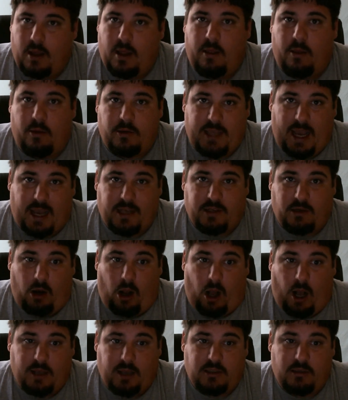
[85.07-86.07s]
Those guys are
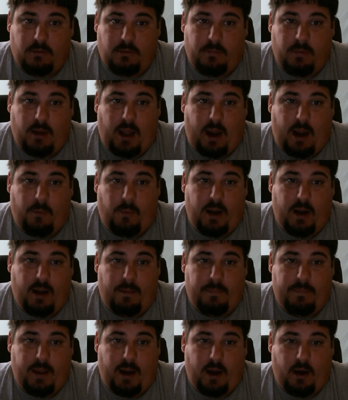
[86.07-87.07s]
awesome. I went
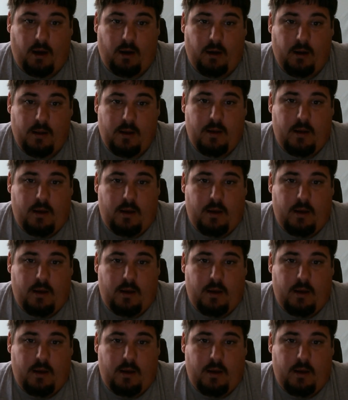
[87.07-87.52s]
up there